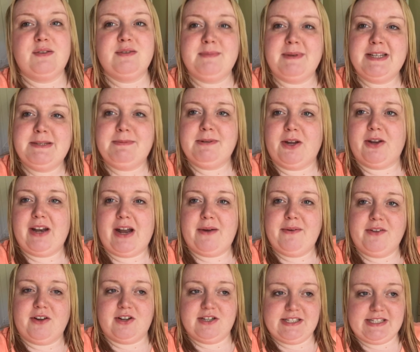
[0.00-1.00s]
was meant to be going out
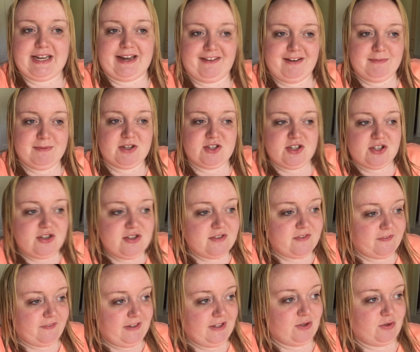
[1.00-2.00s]
with Auntie Kerry, but she
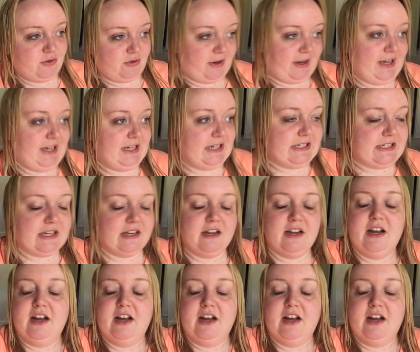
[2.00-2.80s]
doesn't feel great.